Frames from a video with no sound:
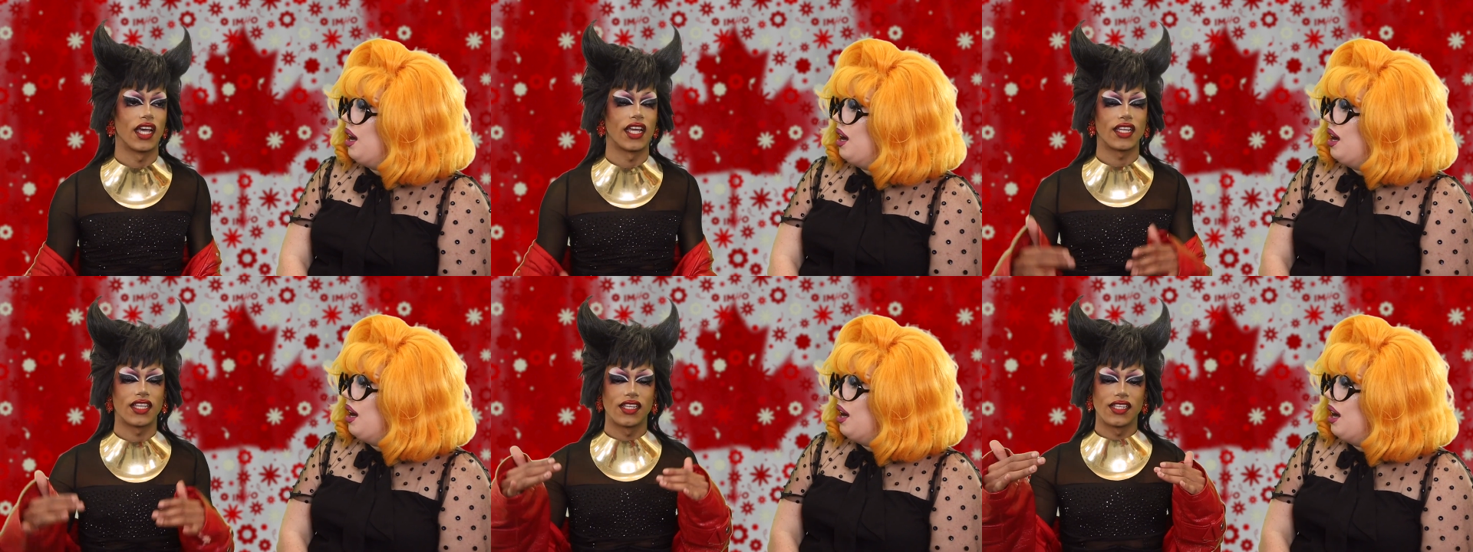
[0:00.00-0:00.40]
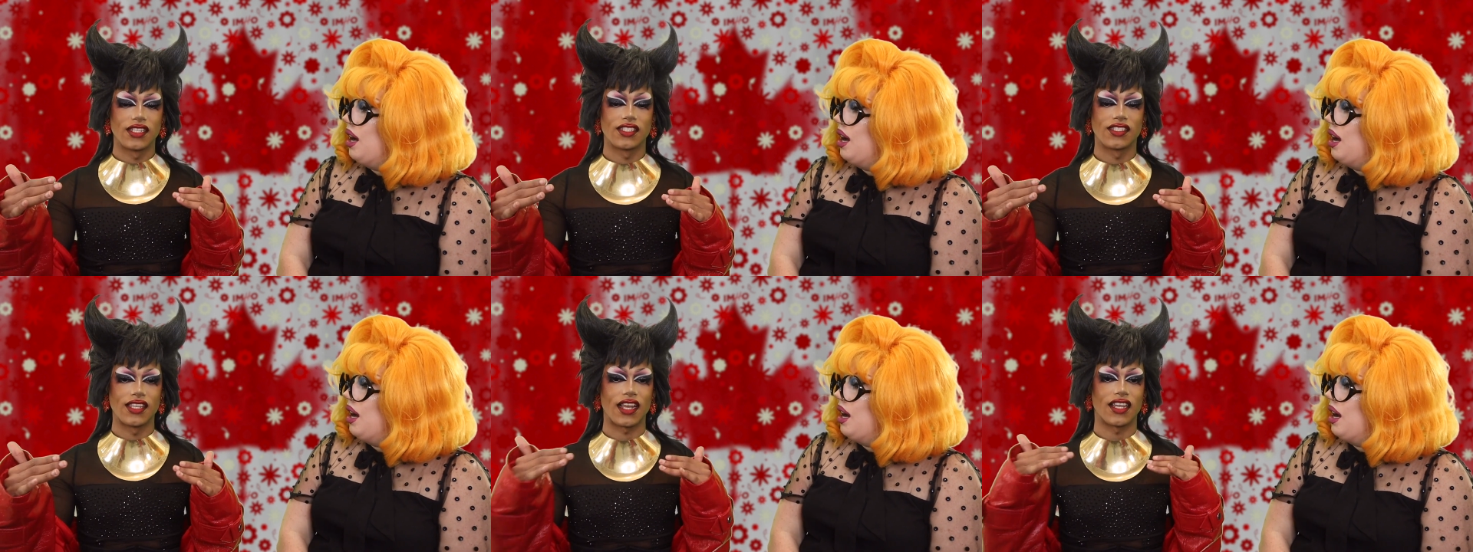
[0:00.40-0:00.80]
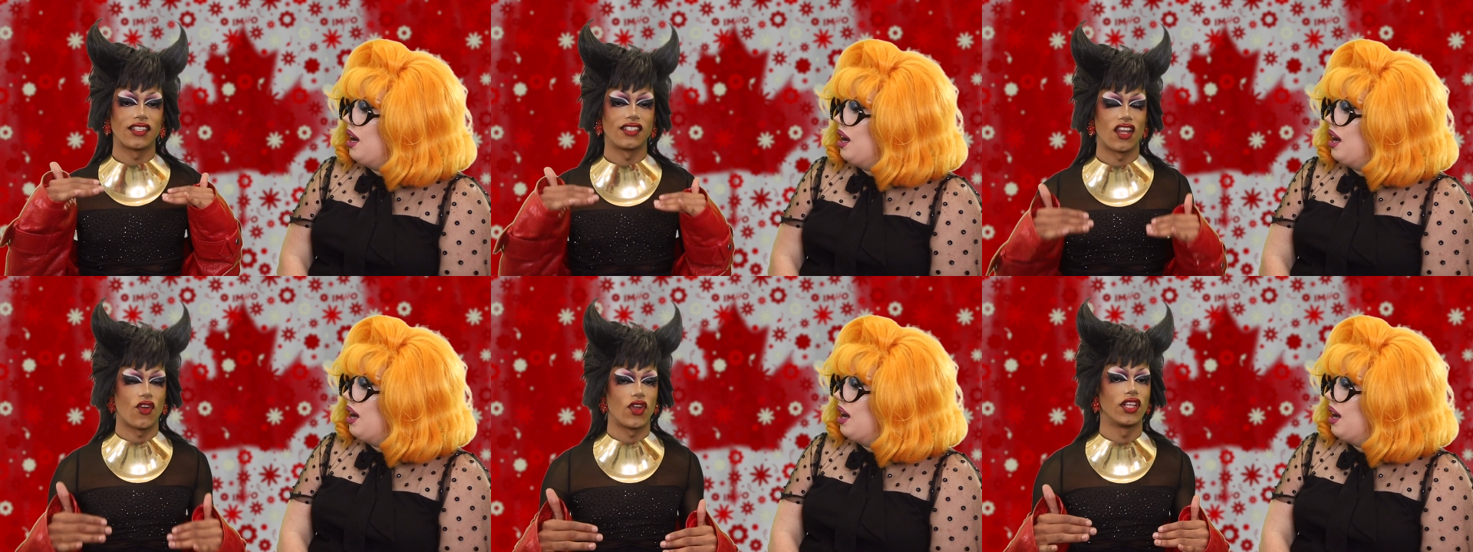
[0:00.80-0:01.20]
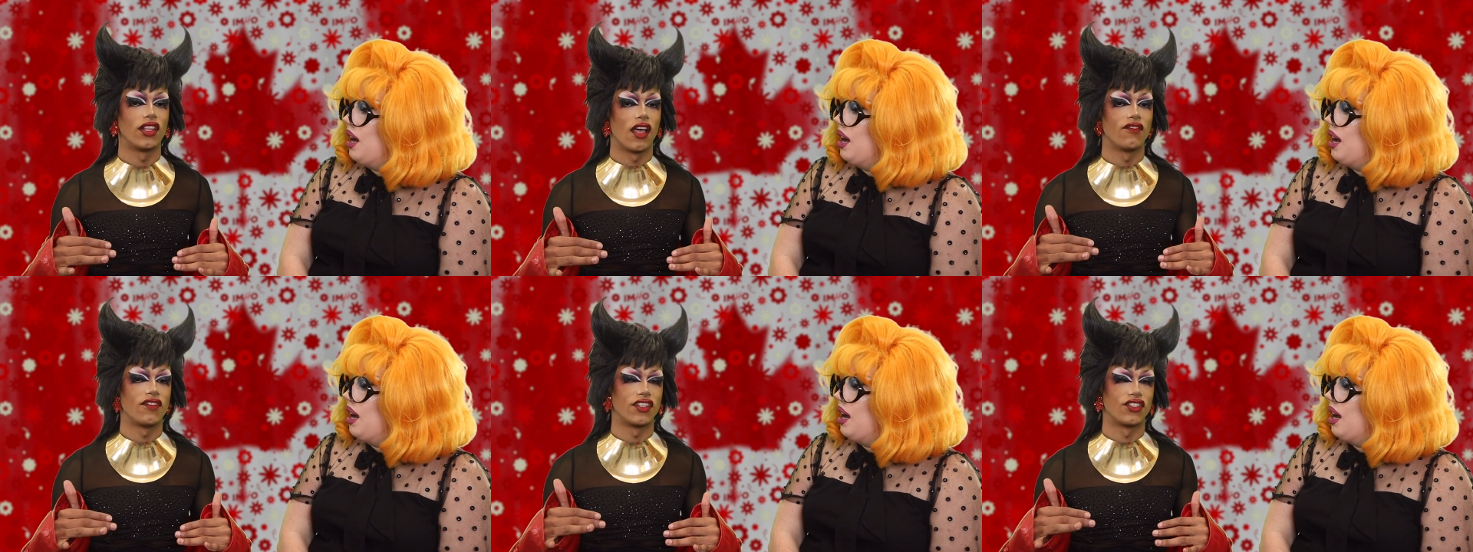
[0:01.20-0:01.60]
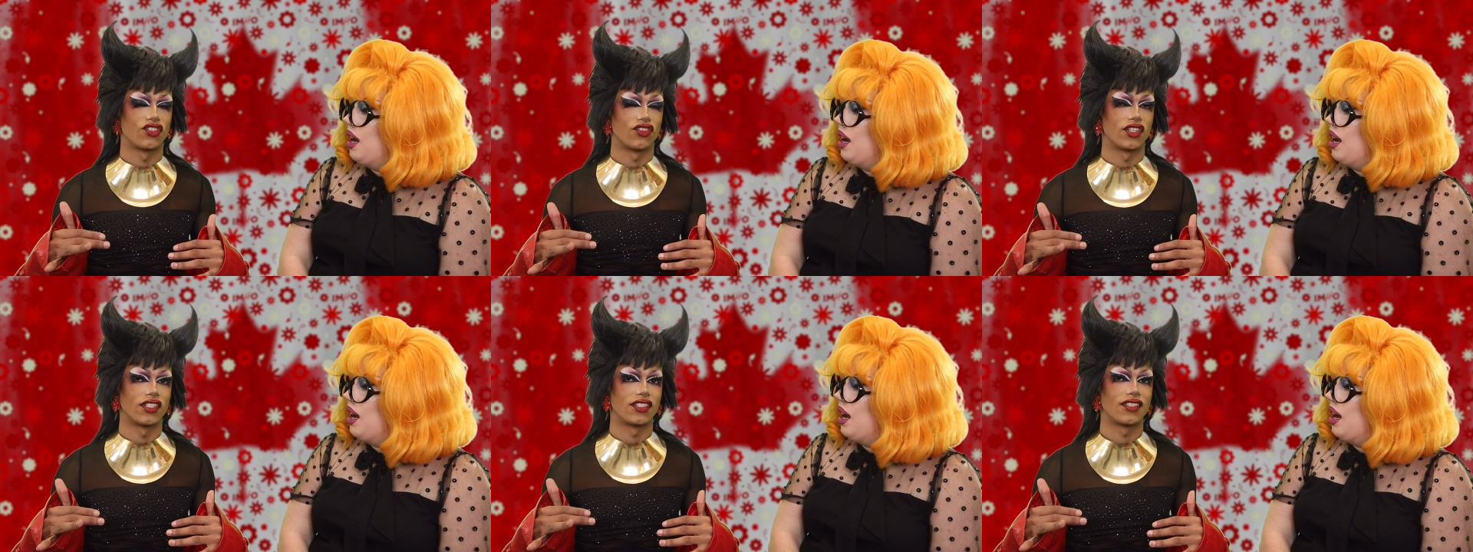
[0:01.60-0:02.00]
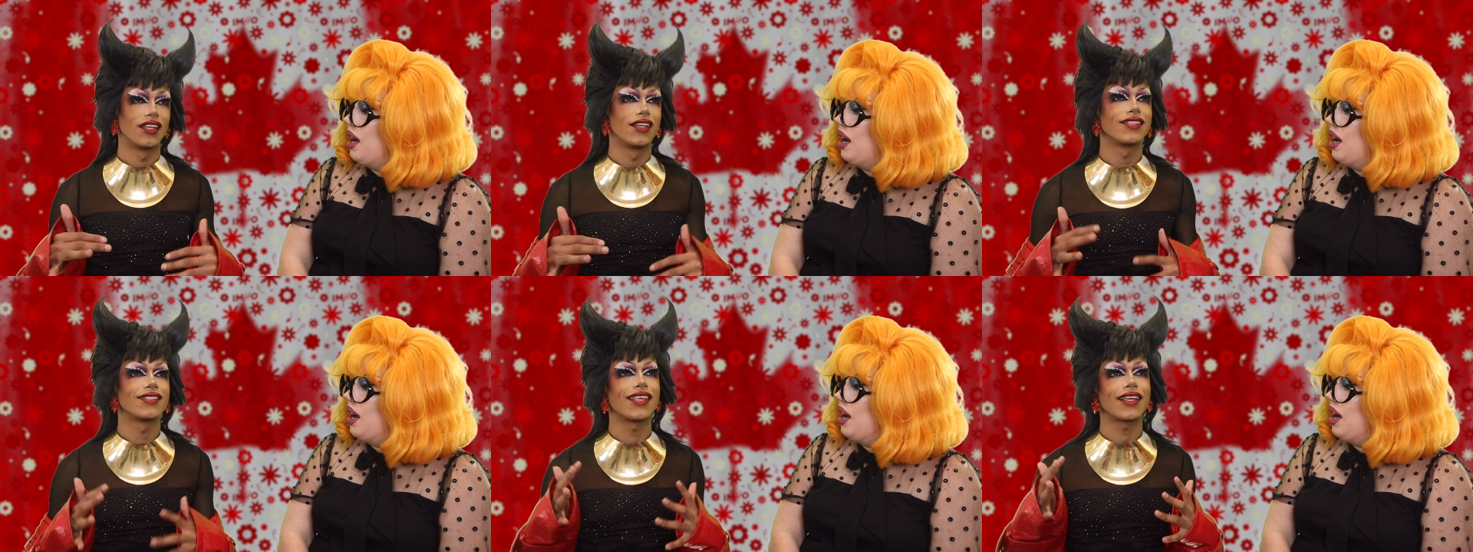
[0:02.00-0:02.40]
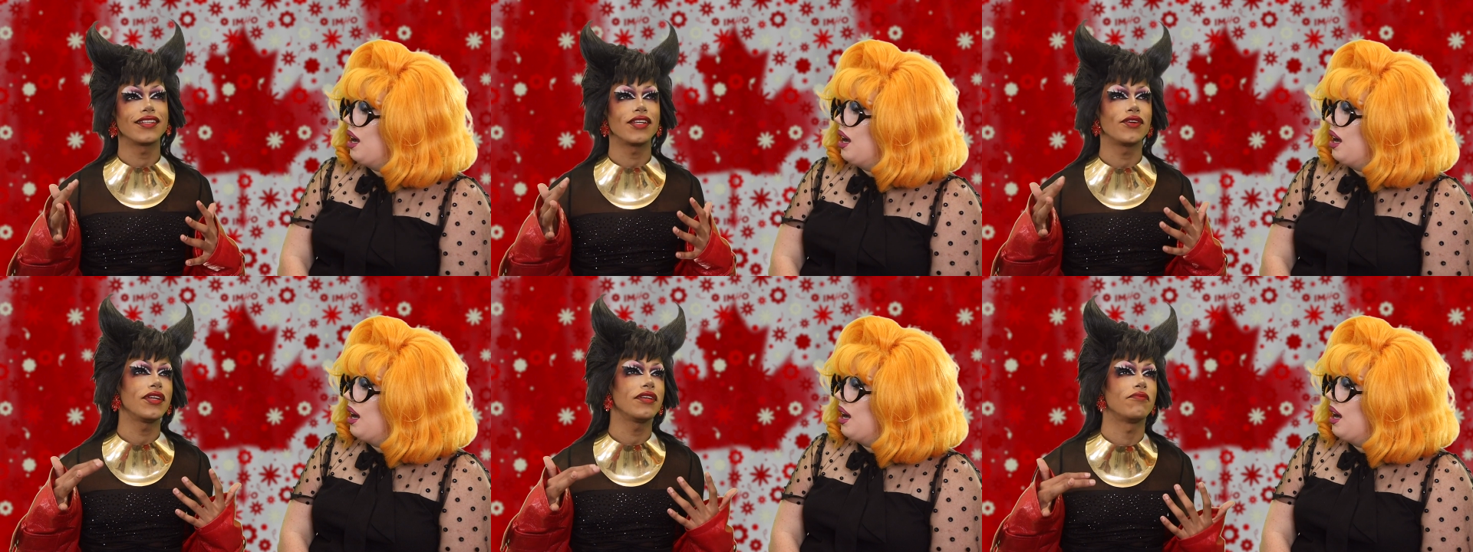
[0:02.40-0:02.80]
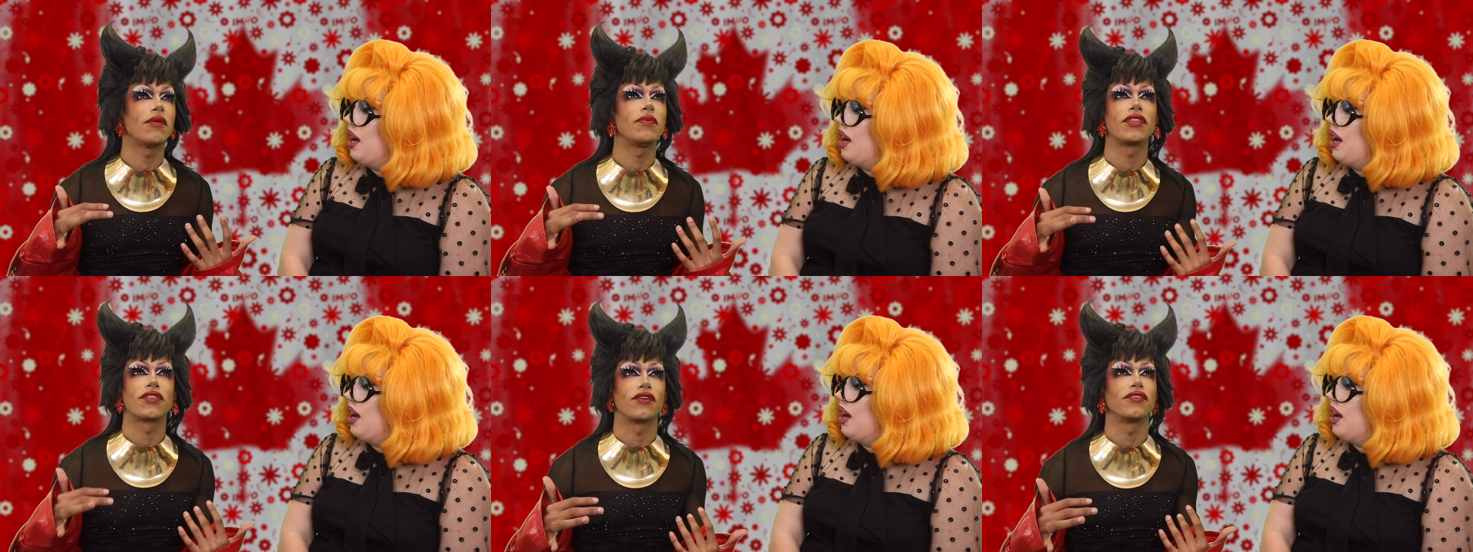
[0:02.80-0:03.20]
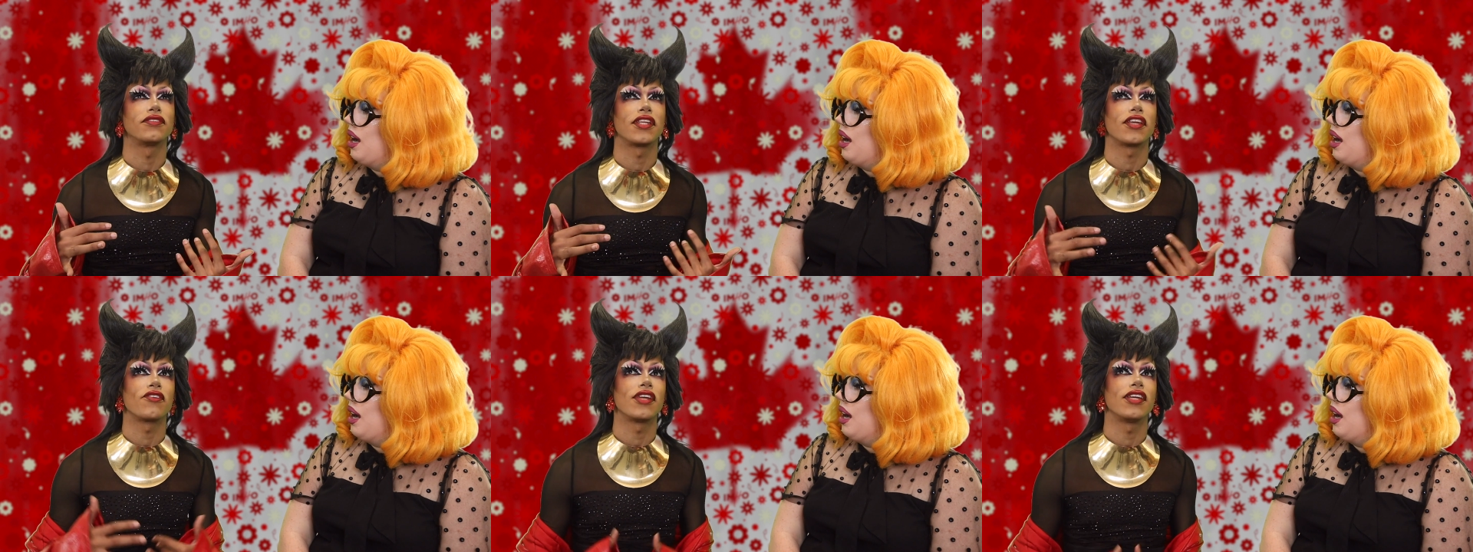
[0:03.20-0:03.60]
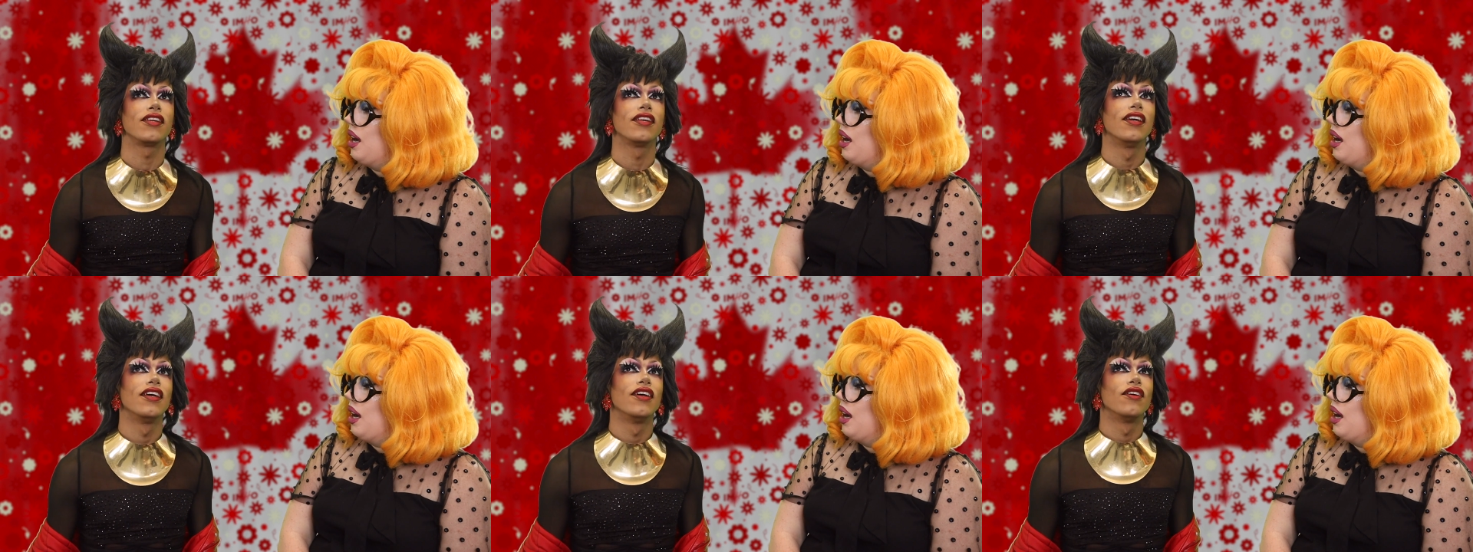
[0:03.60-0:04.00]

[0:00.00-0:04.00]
Speaker 1: like secondary love interest. Secondary, maybe third dairy.